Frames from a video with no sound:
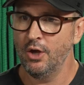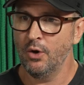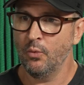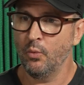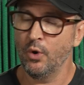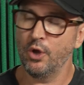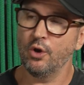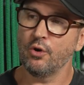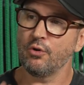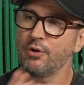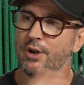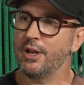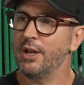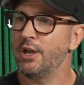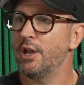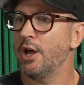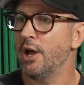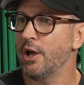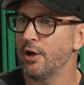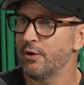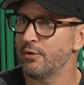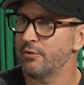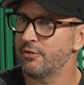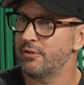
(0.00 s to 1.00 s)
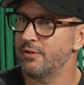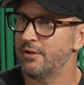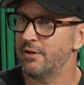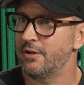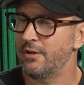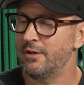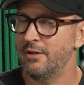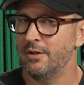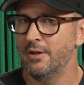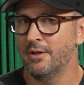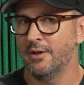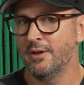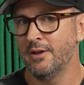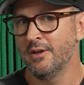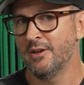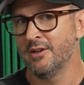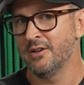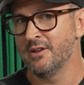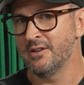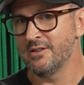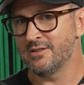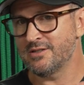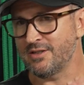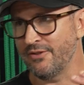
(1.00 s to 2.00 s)
We already know that
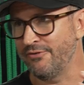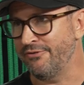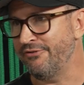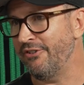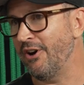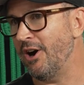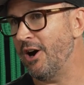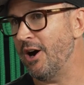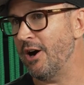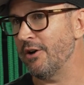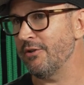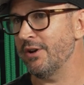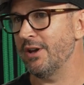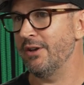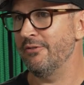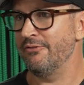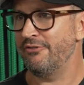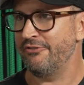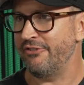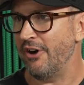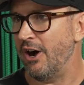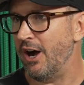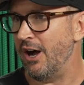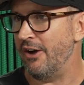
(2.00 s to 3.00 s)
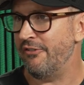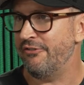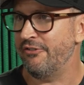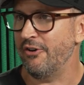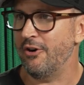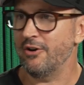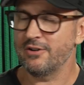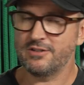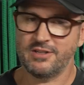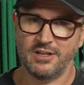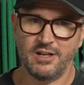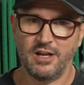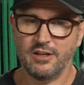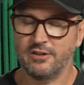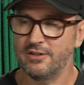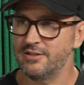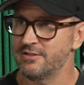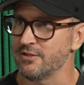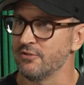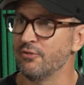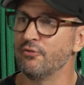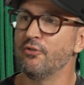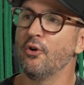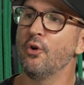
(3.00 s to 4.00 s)
Safari and Firefox and
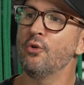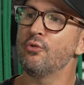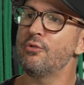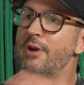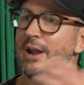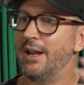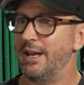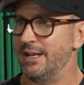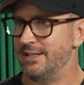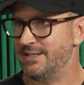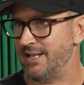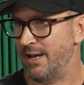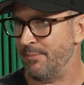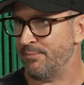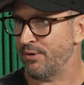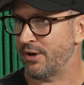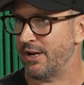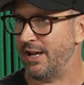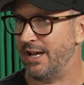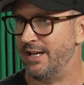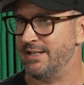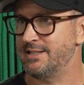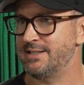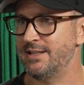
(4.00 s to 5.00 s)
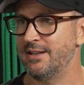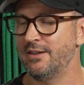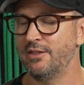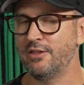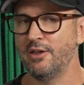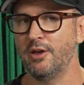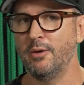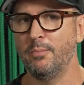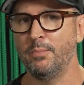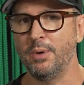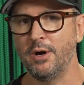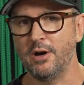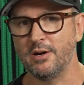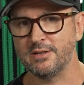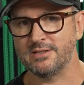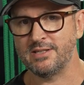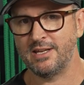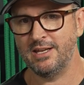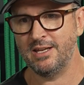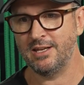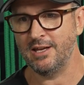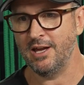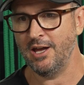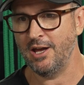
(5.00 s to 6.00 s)
others have already deprecated
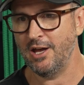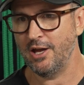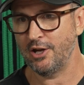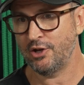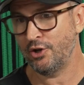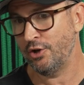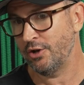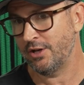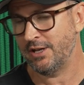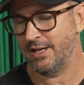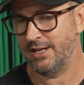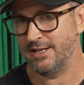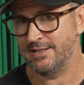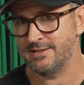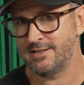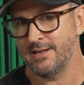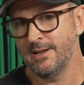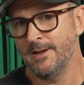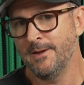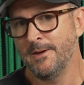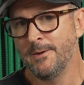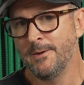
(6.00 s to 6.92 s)
third-party uh, cookies.